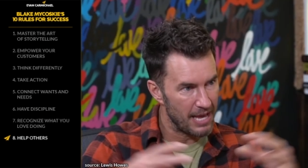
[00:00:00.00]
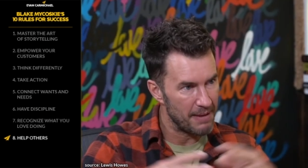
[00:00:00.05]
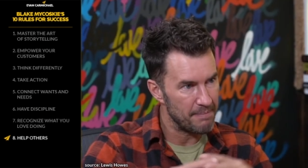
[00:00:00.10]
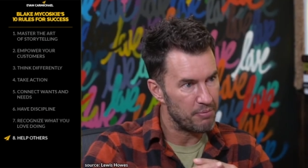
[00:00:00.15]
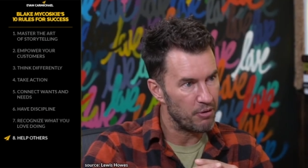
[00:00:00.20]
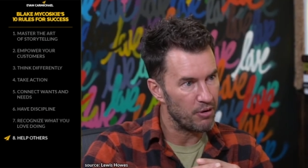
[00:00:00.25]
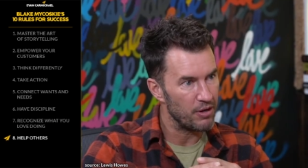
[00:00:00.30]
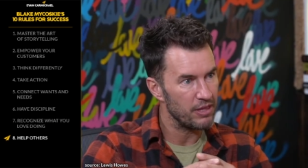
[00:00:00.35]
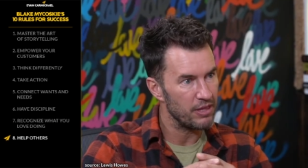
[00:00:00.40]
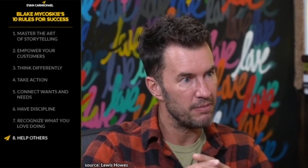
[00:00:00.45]

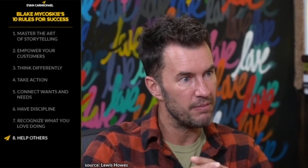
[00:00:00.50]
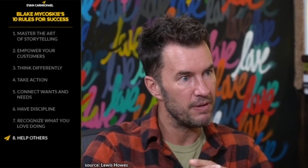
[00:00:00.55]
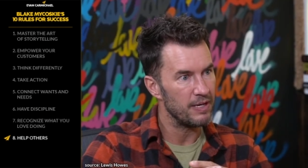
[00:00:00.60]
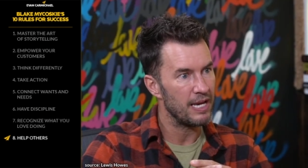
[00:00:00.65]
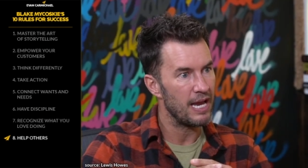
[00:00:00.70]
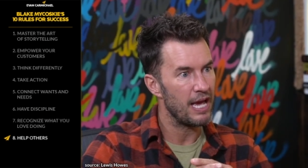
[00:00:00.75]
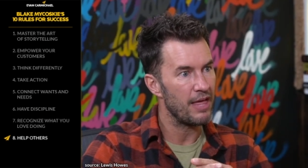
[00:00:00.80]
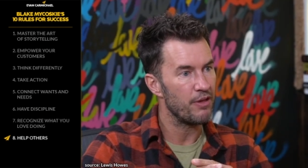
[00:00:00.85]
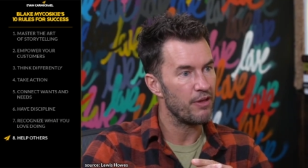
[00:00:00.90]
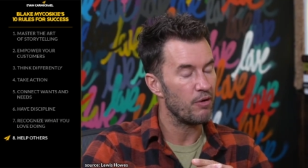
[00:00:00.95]
and putting them
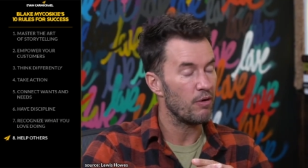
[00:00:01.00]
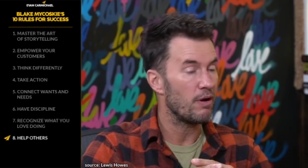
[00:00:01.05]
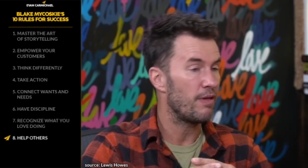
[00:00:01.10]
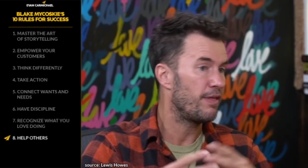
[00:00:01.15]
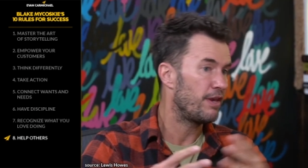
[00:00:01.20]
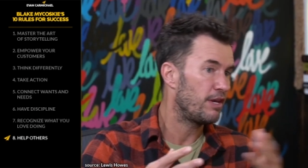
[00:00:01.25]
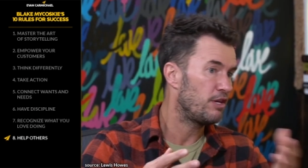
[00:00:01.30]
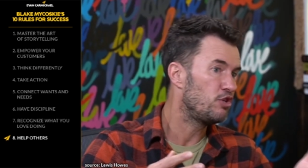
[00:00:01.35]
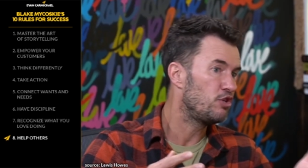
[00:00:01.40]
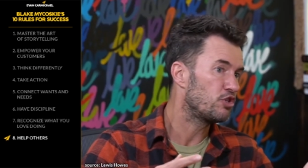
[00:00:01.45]
together
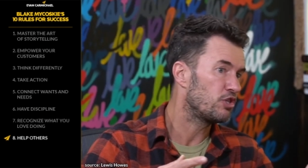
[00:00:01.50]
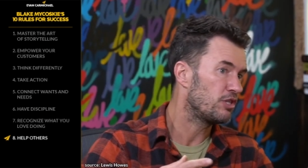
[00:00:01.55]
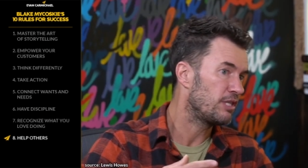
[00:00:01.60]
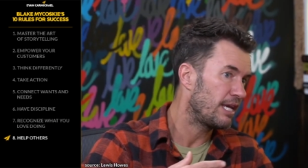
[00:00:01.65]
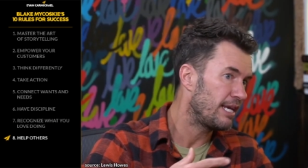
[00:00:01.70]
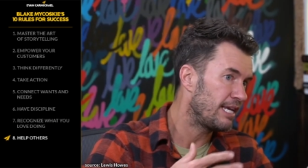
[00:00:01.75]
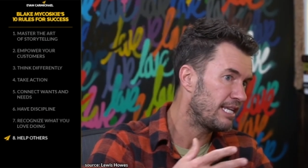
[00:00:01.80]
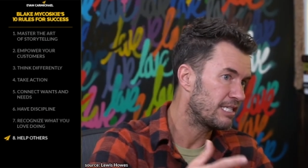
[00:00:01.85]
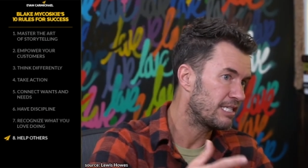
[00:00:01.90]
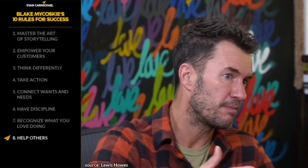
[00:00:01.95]
and then usually
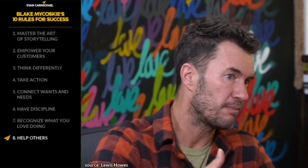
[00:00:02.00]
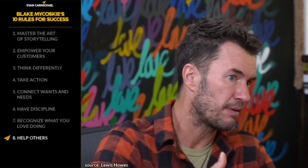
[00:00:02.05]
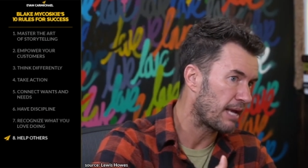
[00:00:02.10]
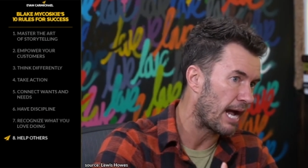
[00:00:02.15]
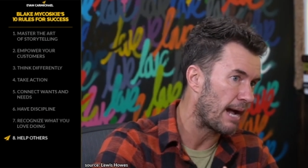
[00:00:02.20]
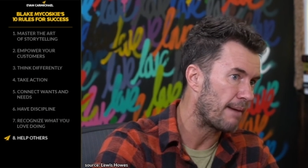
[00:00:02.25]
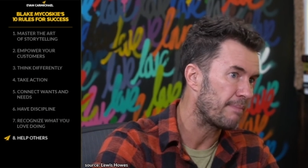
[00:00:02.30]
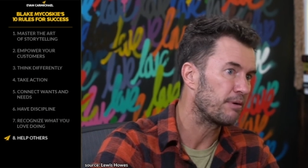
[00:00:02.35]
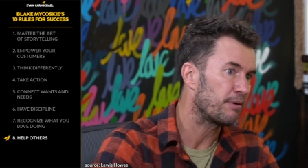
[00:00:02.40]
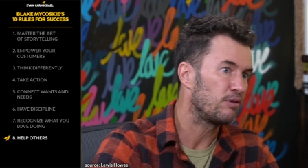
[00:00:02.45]
they need some
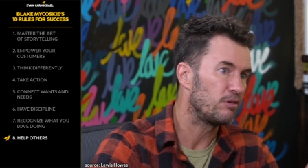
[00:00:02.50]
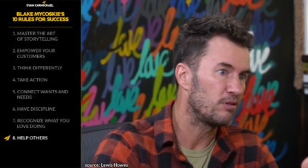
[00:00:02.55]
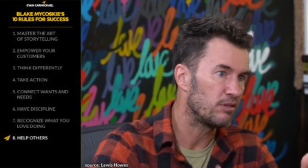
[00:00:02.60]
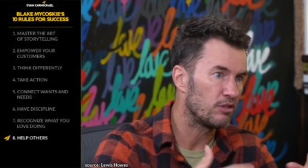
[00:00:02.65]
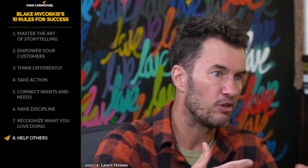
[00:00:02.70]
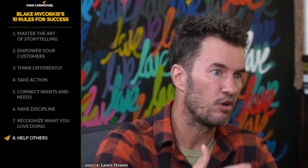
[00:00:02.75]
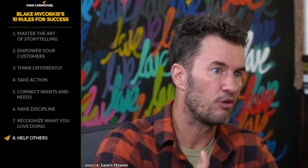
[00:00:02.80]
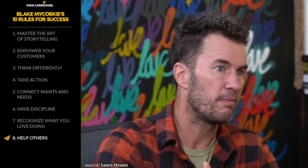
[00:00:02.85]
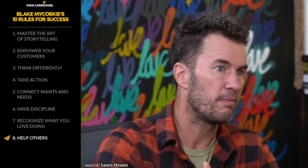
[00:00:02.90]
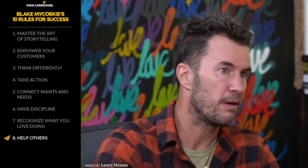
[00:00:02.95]
capital and
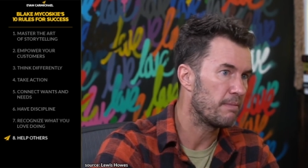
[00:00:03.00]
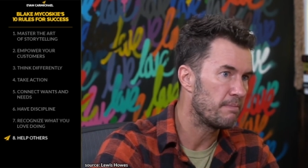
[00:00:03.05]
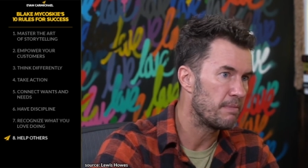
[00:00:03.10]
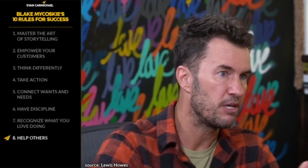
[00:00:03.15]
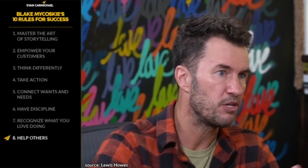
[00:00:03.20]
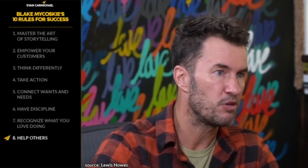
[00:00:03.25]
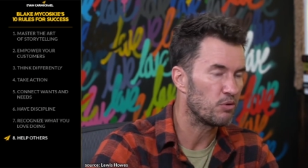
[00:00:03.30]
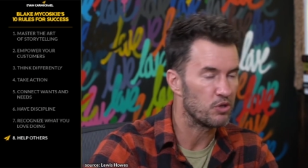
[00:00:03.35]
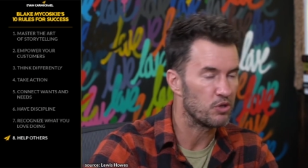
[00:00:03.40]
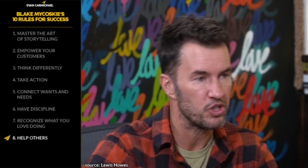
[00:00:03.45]
a little bit of
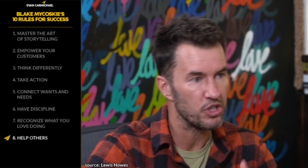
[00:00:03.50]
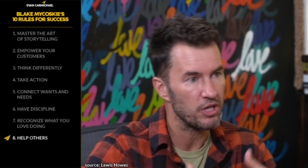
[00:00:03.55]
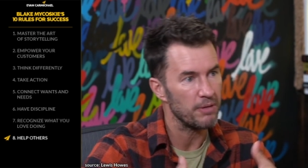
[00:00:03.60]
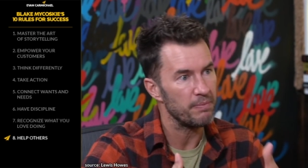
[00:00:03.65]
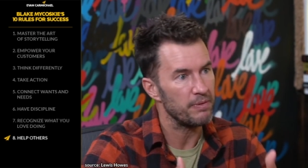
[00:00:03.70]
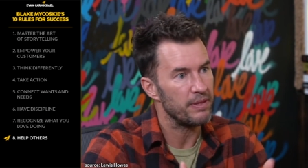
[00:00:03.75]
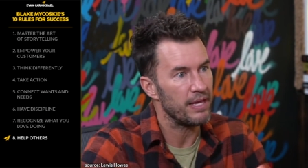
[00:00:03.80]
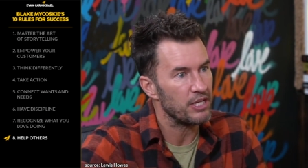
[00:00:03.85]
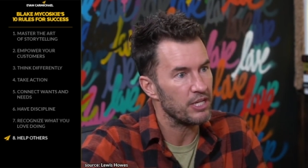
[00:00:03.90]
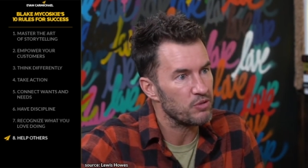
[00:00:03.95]

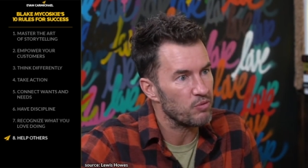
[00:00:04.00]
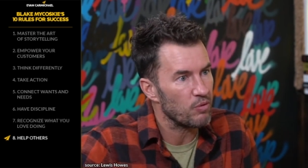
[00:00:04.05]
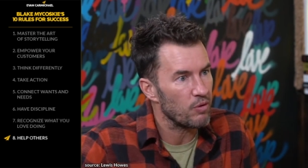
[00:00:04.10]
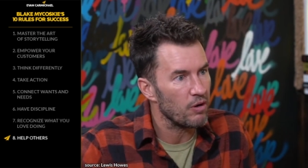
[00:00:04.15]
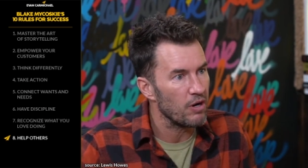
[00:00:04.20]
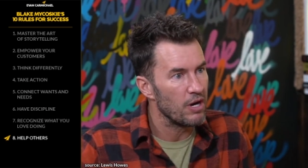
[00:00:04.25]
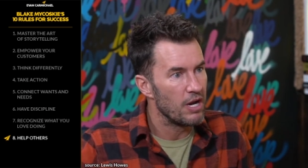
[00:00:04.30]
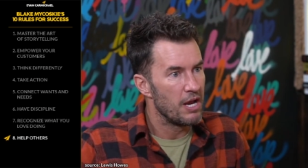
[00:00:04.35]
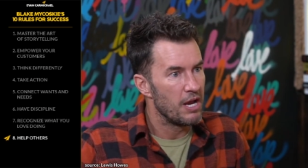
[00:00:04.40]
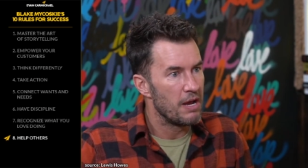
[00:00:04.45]
mentorship and yeah. that's
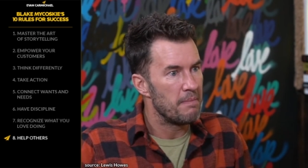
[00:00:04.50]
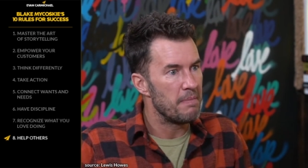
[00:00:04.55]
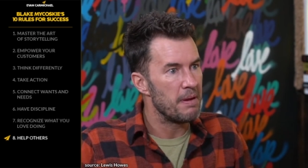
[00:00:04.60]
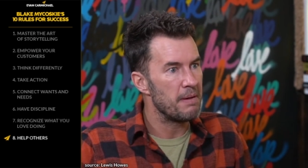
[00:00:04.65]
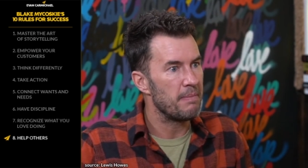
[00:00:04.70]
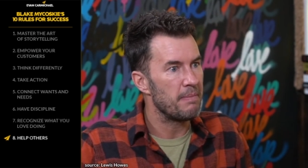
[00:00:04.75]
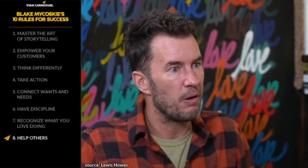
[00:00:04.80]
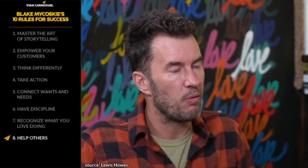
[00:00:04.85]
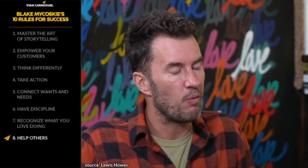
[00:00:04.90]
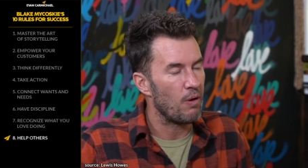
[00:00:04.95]
where me
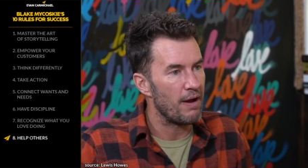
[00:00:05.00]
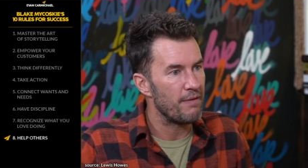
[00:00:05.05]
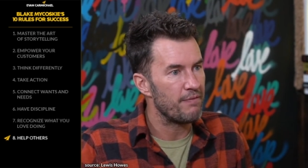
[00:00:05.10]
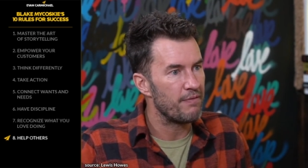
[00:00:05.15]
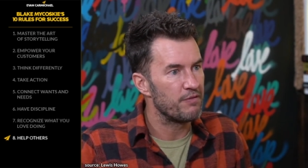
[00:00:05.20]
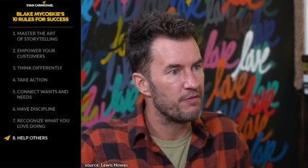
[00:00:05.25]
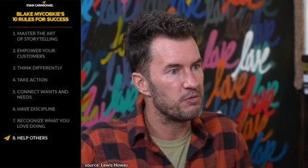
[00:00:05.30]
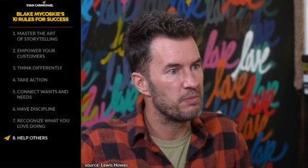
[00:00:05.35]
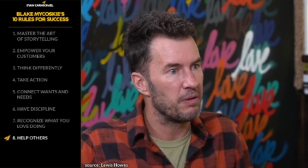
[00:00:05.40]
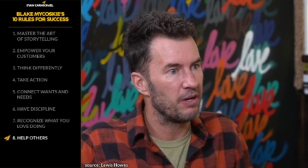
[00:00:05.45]
and my wife
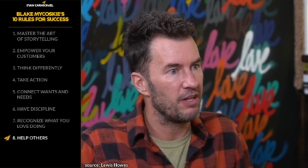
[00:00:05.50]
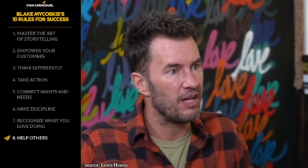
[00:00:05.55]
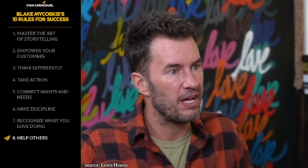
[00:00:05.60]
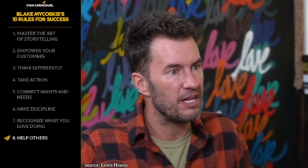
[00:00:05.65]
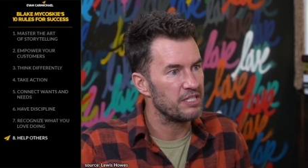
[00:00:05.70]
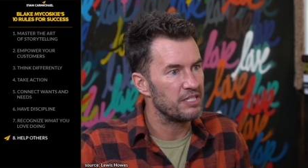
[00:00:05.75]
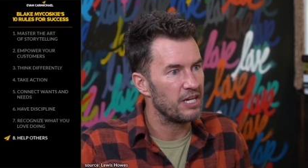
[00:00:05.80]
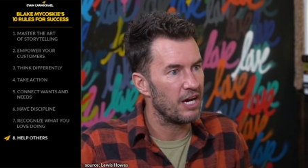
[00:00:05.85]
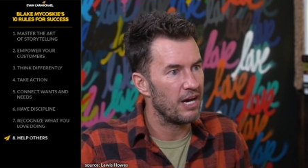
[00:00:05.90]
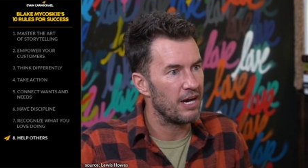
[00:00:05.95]
have spent a
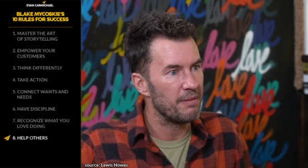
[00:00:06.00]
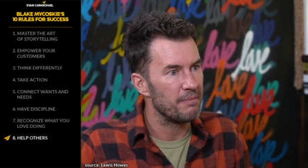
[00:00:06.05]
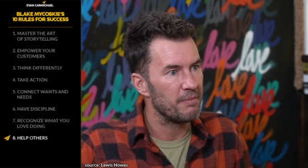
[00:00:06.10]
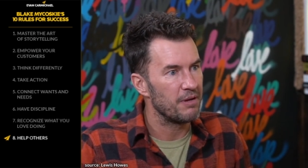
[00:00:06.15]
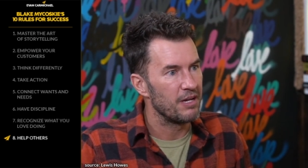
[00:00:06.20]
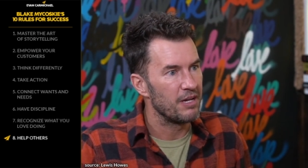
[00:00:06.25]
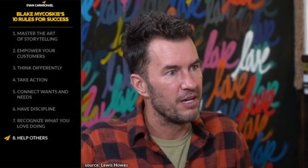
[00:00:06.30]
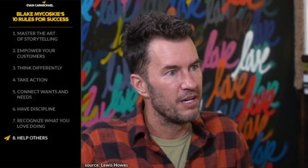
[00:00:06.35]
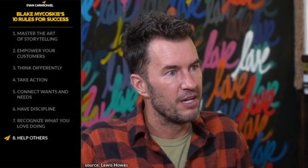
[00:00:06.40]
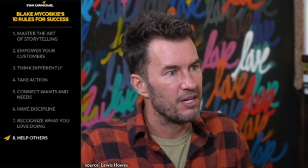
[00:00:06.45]
lot of time
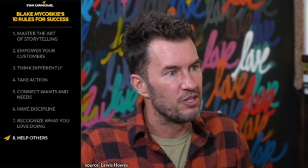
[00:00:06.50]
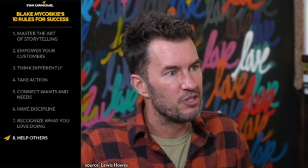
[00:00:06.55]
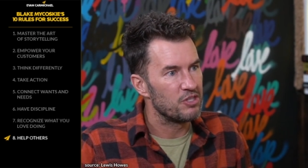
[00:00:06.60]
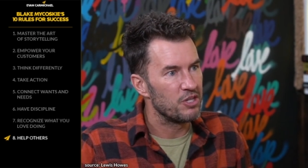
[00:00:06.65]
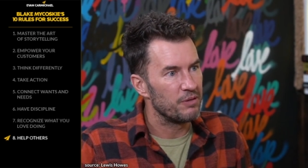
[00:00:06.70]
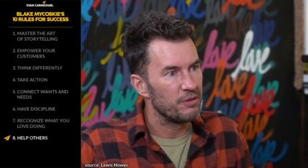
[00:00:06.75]
wow how so,